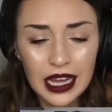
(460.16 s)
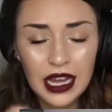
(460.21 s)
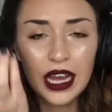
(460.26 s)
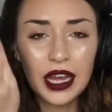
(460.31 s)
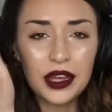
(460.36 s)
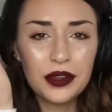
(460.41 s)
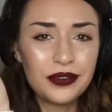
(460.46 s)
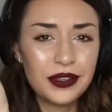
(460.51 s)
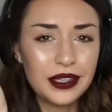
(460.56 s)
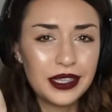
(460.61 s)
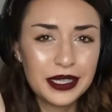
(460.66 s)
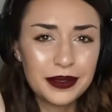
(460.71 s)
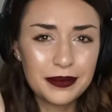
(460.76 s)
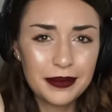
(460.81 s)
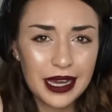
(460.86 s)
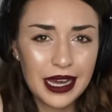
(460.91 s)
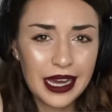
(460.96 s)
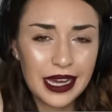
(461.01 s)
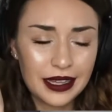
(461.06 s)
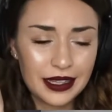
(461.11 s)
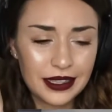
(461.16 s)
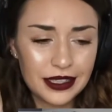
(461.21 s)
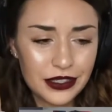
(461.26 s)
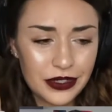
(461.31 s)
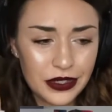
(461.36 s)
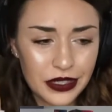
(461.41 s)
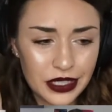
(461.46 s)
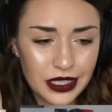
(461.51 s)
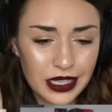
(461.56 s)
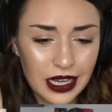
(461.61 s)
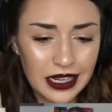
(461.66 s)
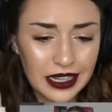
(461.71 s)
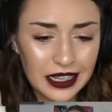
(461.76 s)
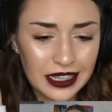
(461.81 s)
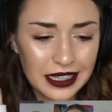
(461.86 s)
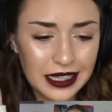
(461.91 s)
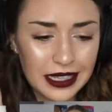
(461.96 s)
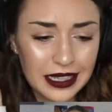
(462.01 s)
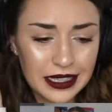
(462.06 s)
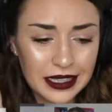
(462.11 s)
I feel like my island's just gotten
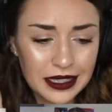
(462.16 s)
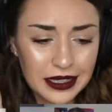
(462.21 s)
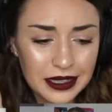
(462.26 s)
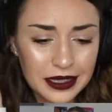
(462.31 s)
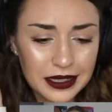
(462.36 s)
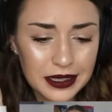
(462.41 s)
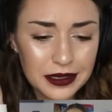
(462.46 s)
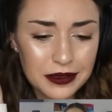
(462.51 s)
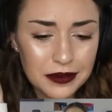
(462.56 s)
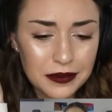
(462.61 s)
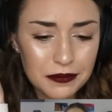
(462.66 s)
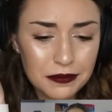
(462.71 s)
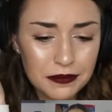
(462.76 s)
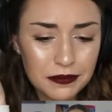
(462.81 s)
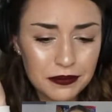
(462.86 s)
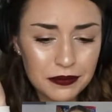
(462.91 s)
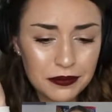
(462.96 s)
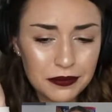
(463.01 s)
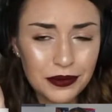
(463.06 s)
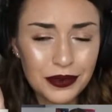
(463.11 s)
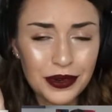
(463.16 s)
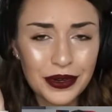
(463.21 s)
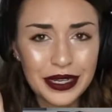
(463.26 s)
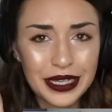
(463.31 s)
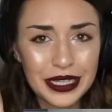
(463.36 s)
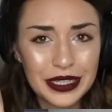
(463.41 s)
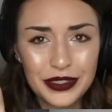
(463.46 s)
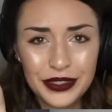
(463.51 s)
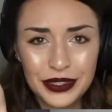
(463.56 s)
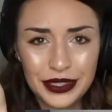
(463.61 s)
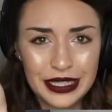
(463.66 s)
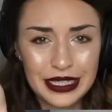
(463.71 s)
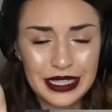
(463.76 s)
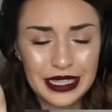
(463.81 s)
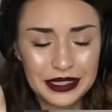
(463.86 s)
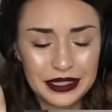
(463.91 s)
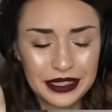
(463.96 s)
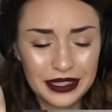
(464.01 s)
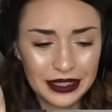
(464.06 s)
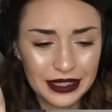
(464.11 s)
like more interesting
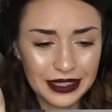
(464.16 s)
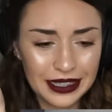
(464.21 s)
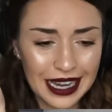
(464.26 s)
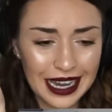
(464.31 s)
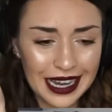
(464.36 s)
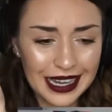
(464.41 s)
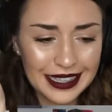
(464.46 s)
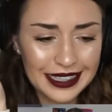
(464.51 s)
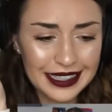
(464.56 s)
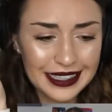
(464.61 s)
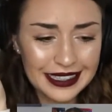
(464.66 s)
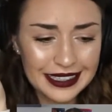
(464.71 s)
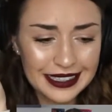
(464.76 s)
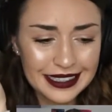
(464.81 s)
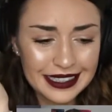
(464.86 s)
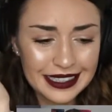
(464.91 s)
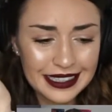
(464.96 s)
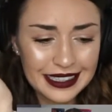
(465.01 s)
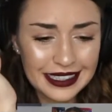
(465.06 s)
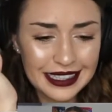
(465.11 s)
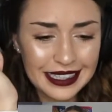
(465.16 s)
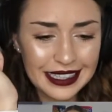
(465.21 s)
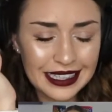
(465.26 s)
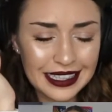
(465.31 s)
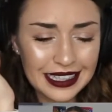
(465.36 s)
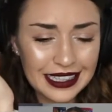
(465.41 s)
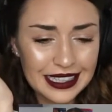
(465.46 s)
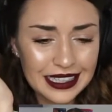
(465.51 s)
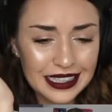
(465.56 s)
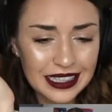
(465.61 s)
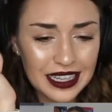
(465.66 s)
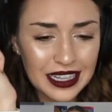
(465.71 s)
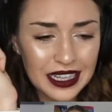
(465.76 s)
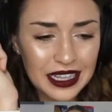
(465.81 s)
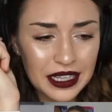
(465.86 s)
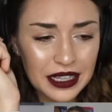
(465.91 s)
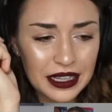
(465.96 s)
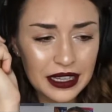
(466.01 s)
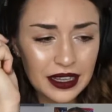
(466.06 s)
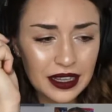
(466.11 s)
to look at. Like
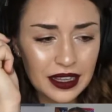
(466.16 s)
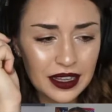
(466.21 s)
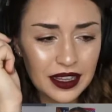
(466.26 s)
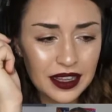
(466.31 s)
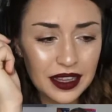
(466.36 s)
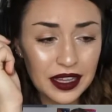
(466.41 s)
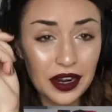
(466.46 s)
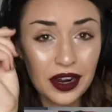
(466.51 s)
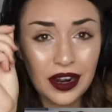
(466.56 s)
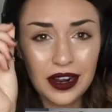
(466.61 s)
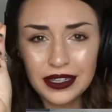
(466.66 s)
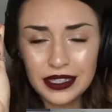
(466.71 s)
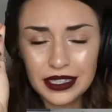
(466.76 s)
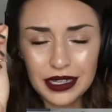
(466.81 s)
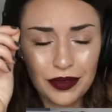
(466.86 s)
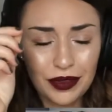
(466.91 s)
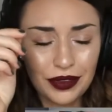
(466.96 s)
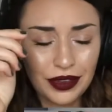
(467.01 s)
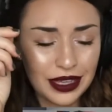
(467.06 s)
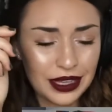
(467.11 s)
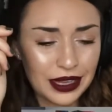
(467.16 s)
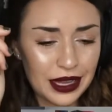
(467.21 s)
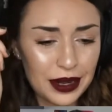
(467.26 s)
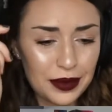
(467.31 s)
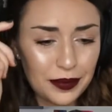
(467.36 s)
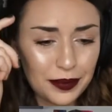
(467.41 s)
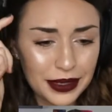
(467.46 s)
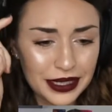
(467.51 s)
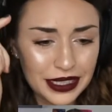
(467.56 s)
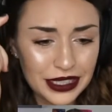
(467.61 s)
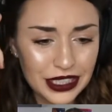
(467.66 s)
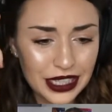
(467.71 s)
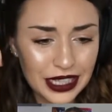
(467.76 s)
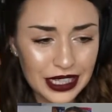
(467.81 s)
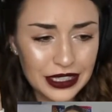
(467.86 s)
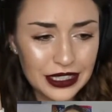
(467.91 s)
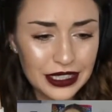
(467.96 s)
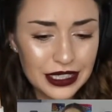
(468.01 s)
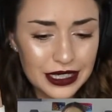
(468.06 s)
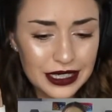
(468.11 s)
there are definitely a lot of big
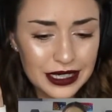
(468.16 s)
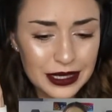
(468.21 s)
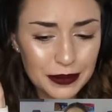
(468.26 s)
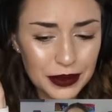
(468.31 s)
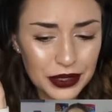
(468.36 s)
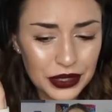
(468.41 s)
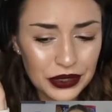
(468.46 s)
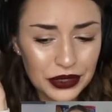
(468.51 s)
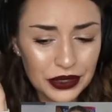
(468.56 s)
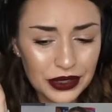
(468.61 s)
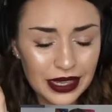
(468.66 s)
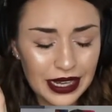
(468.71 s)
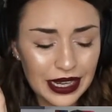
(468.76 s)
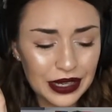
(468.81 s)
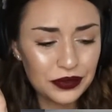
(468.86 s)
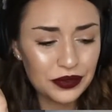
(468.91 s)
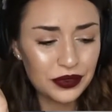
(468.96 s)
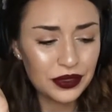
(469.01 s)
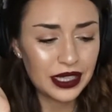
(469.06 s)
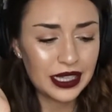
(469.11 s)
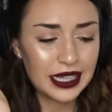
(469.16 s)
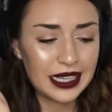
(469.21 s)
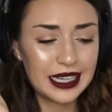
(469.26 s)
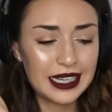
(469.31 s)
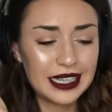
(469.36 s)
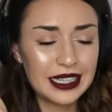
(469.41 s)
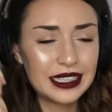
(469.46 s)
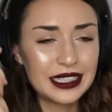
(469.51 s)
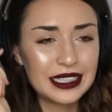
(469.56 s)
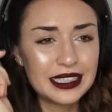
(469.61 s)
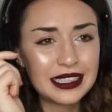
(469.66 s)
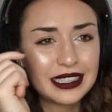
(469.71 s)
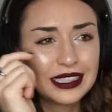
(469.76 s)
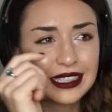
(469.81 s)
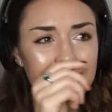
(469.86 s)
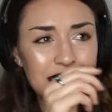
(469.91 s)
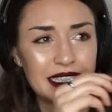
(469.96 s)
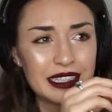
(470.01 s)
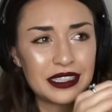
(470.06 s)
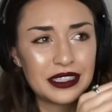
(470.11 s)
changes, but I feel like
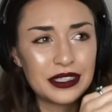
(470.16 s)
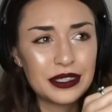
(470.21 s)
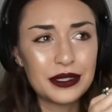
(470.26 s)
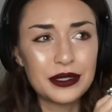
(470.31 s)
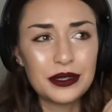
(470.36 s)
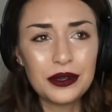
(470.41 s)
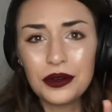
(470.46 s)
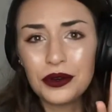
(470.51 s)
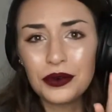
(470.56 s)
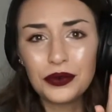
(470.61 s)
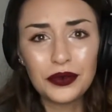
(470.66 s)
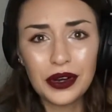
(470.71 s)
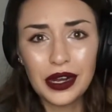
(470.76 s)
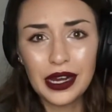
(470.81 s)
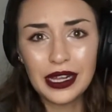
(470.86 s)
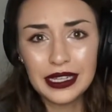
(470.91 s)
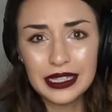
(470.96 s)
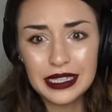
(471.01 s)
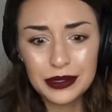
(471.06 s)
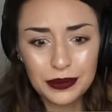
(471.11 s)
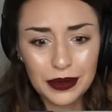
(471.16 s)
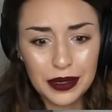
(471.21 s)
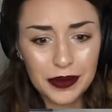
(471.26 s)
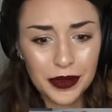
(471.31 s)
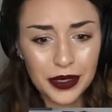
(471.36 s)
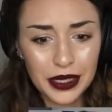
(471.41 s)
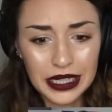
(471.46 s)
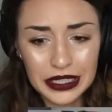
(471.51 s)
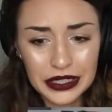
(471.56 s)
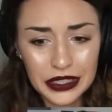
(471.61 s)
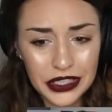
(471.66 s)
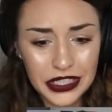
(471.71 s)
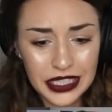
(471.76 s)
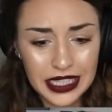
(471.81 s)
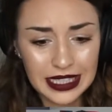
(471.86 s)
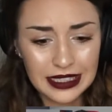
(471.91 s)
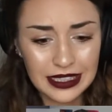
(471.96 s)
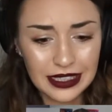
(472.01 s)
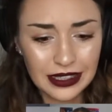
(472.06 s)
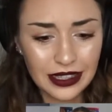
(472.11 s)
just overall it's way more
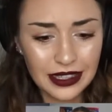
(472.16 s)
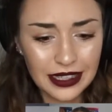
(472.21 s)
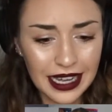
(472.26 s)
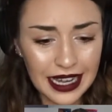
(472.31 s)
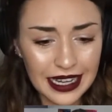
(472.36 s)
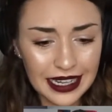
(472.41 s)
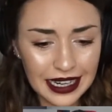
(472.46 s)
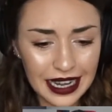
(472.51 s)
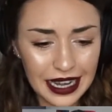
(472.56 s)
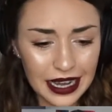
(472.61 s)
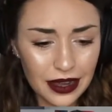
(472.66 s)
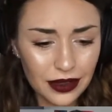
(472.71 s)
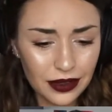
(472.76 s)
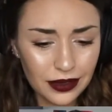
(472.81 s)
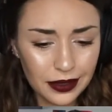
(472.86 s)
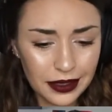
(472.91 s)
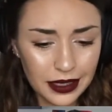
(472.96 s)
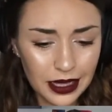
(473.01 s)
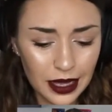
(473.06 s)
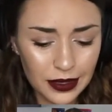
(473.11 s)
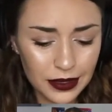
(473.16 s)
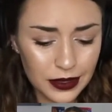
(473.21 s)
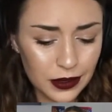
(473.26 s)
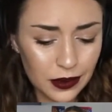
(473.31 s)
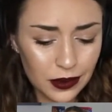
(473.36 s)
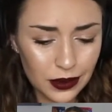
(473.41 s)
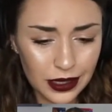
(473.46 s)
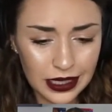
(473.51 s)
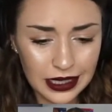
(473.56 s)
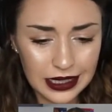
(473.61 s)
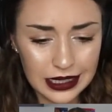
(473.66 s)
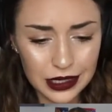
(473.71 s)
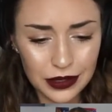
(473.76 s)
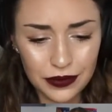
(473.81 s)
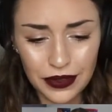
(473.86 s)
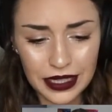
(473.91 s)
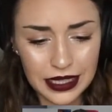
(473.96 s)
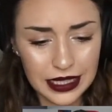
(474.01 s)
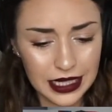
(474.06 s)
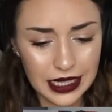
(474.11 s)
interesting to look at now. Also, like this
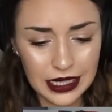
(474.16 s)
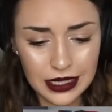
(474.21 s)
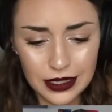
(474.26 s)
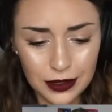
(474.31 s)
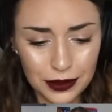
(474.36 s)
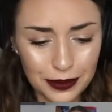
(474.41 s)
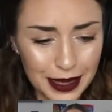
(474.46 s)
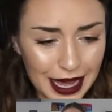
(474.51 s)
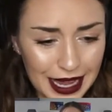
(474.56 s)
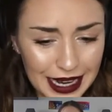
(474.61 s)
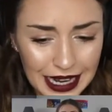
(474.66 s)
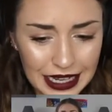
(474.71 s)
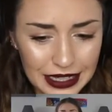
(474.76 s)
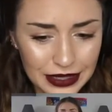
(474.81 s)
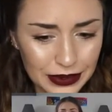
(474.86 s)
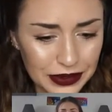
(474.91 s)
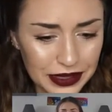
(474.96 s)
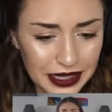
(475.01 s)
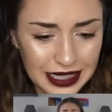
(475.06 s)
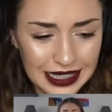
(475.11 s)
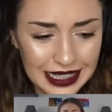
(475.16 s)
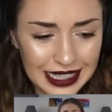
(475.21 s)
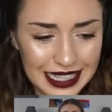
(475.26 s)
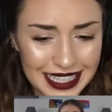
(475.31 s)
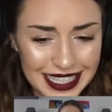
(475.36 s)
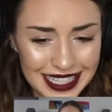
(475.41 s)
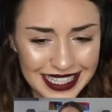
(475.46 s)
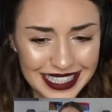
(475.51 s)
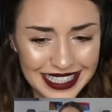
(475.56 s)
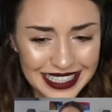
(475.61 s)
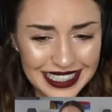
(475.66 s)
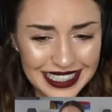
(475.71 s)
fencing is so bad. I don't like this.